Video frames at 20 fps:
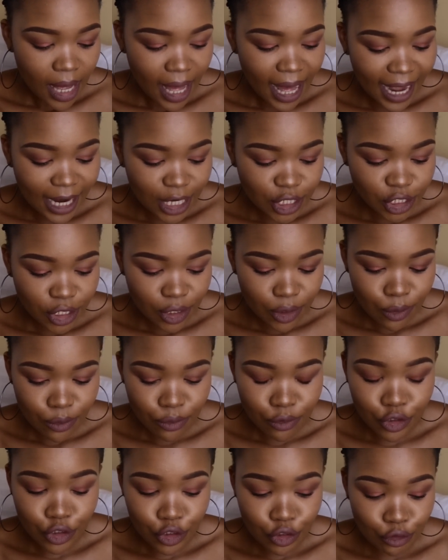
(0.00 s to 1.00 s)

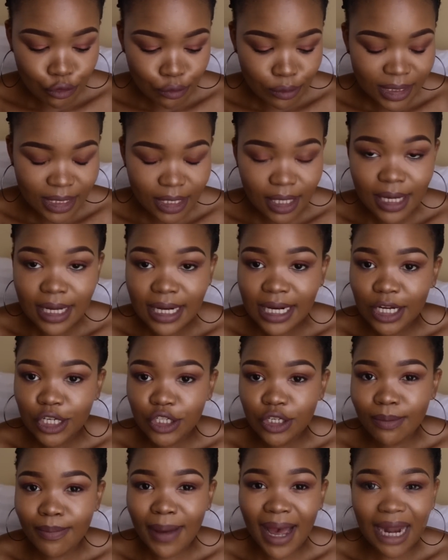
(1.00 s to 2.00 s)
Eyeshadow Nudes
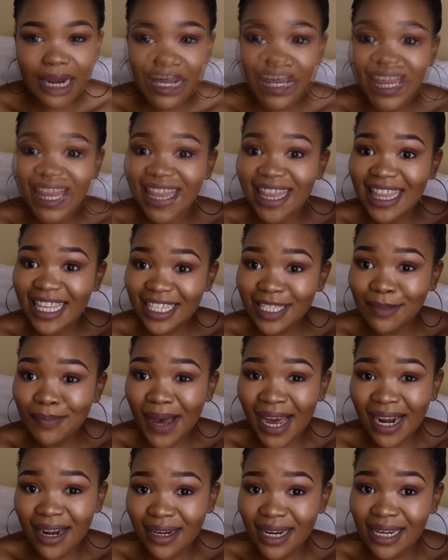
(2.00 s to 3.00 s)
Collection palette. This
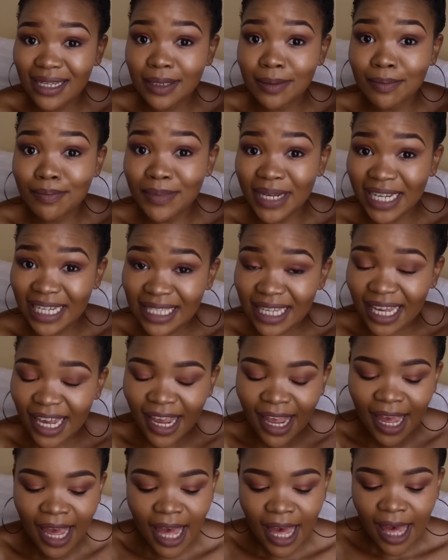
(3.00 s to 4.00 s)
palette is
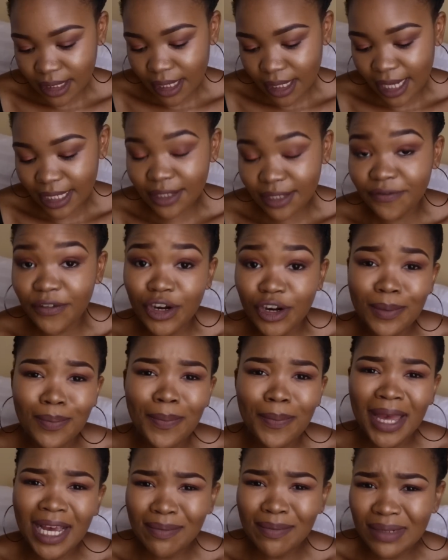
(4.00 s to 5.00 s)
amazing. It's a very
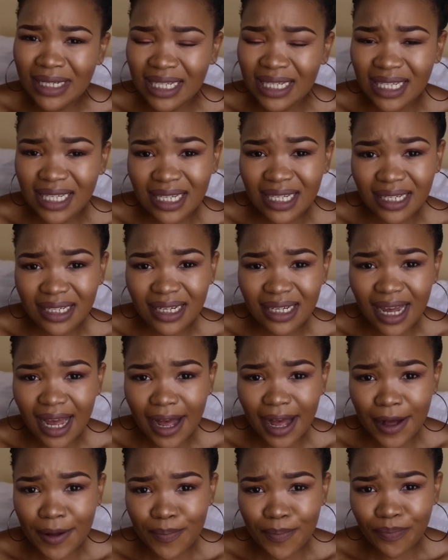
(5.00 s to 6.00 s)
pigmented
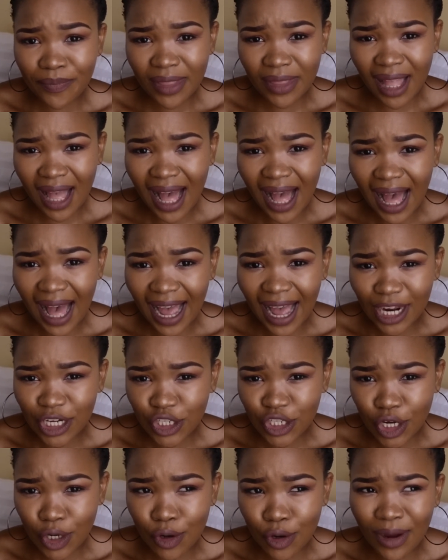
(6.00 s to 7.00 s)

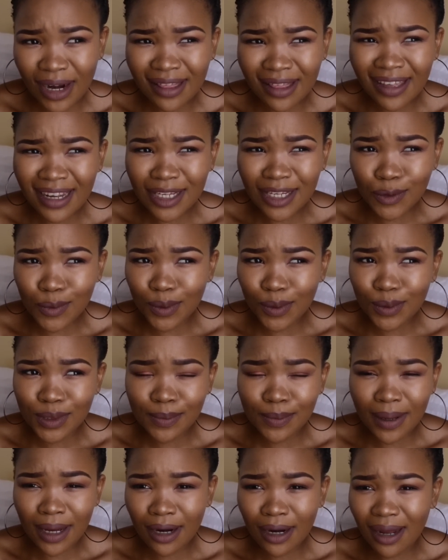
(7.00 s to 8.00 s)
eyeshadow. I think it was
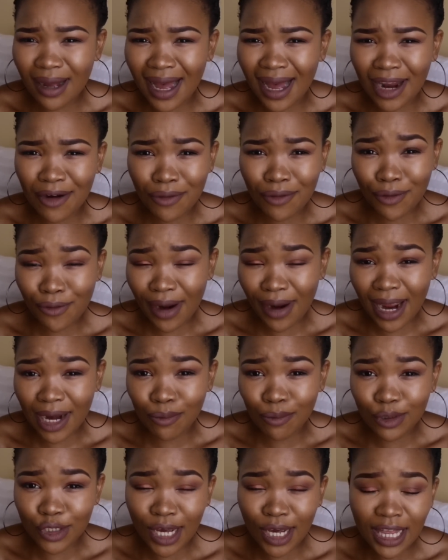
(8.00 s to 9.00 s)
about 100
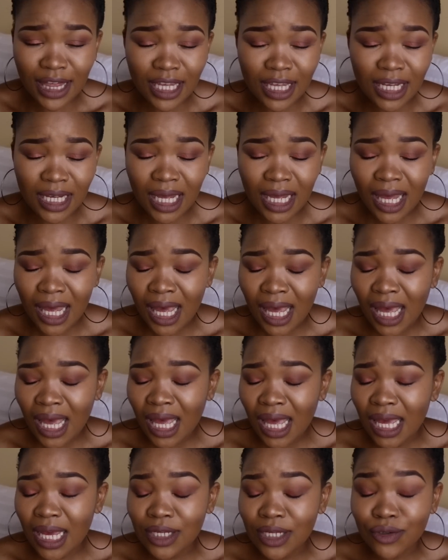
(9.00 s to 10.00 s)
rand, which I think
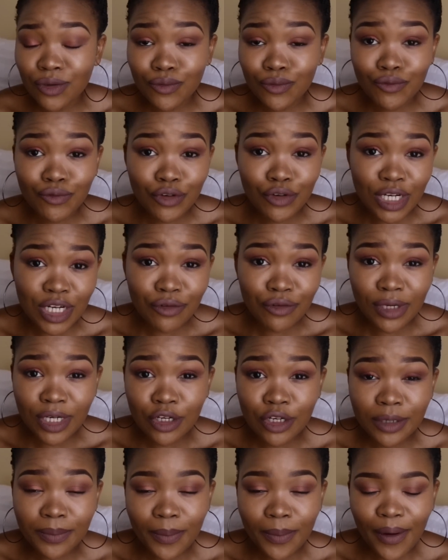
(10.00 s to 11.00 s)
is a really, really
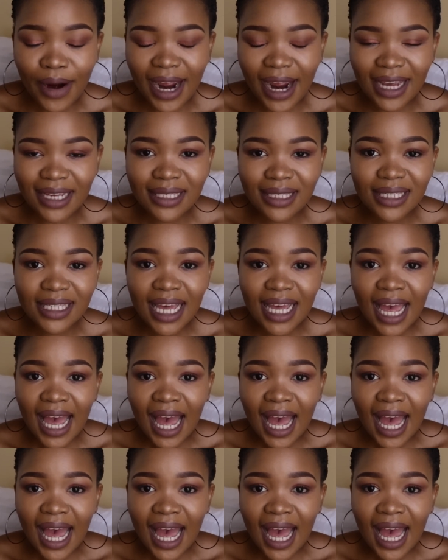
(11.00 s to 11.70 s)
good price.